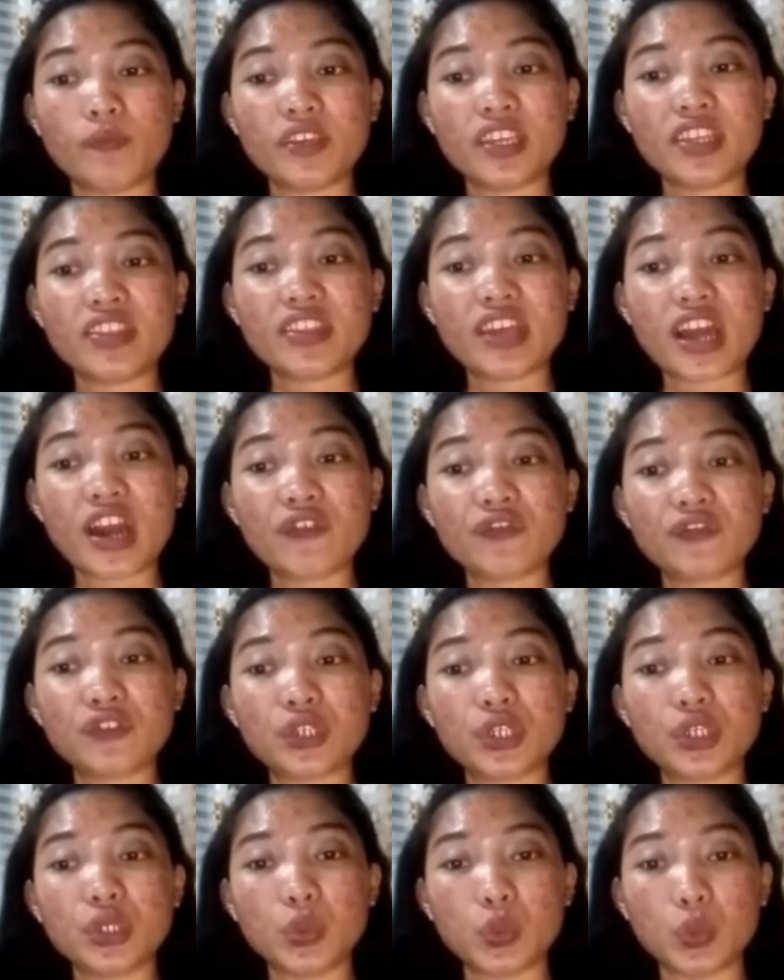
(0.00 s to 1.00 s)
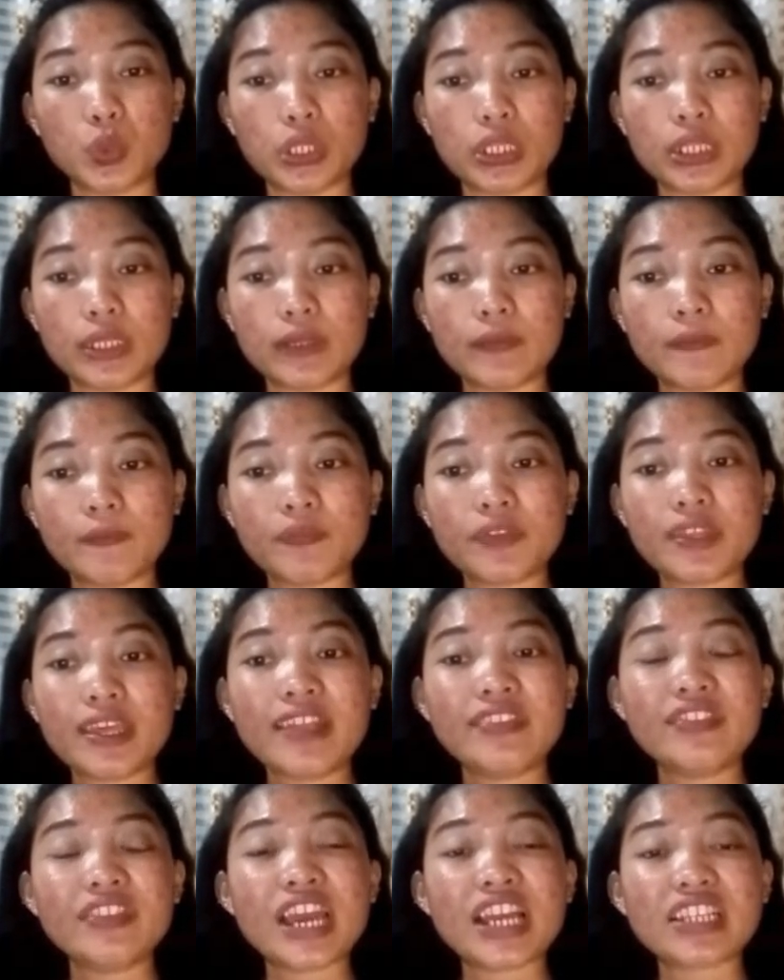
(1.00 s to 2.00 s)
in the afternoon,
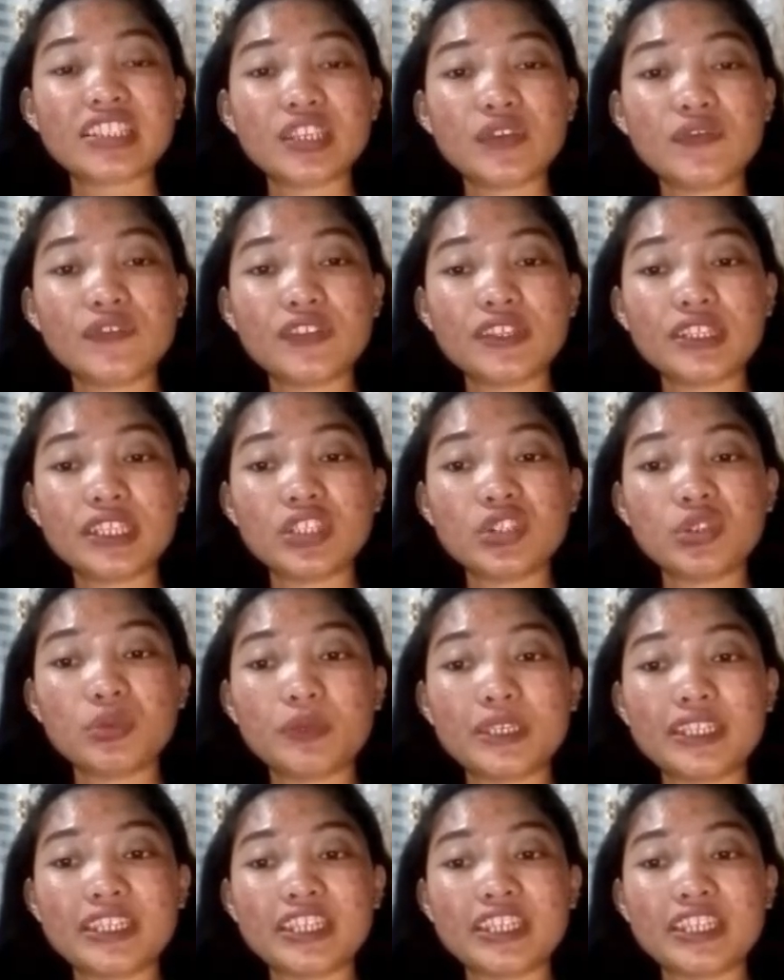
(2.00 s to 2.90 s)
the activity to be